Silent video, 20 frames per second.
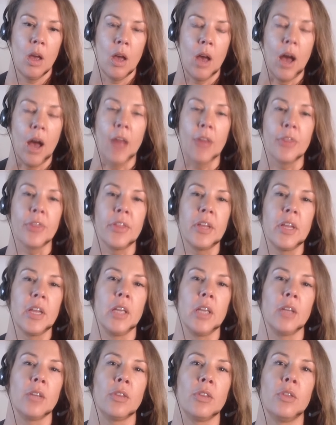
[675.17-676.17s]
I
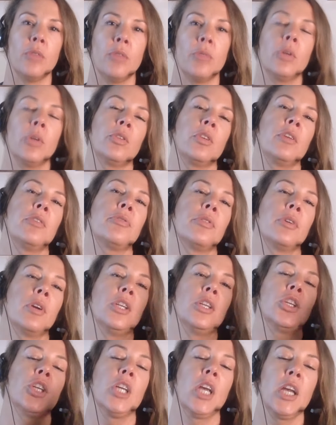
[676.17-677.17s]
think the real
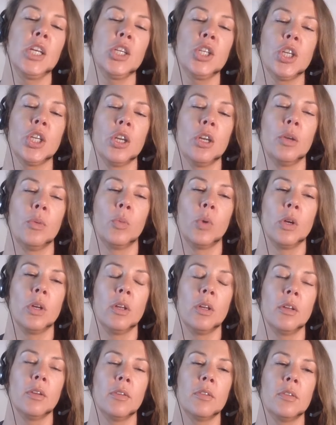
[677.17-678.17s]
differentiation
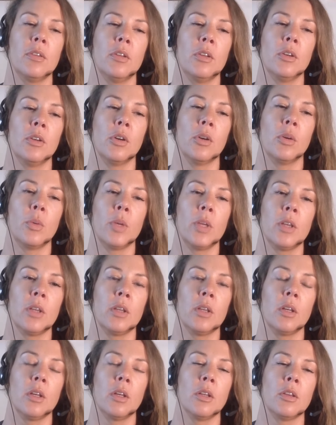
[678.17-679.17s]
was, you know, with
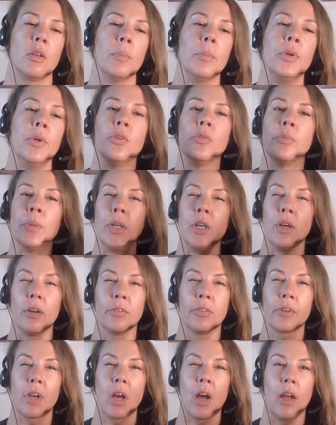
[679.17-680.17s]
the, the movement
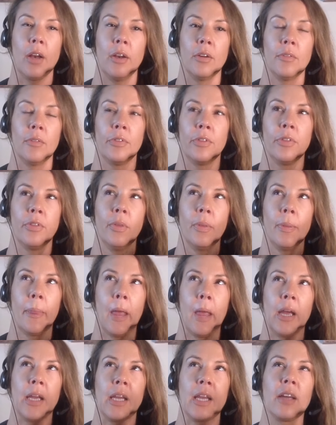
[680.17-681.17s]
of kind of,
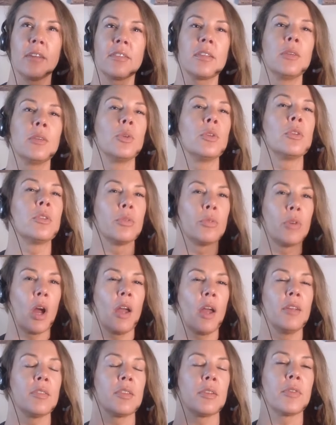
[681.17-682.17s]
I guess it was the
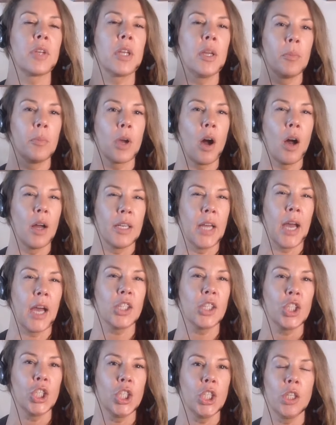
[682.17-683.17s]
rise of Kim
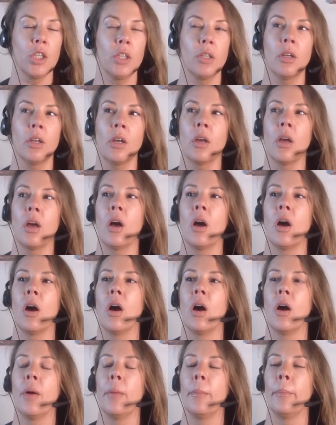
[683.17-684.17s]
Kardashian.
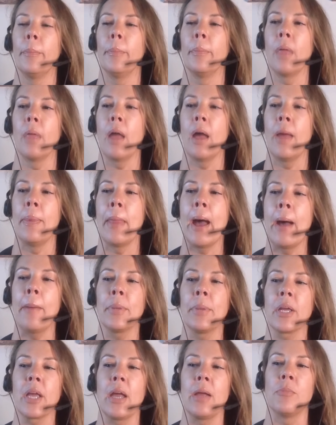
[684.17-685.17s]
Um, and that
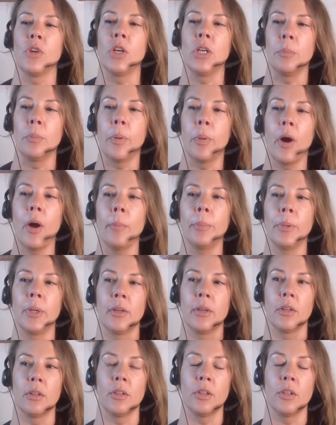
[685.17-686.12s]
became really popular.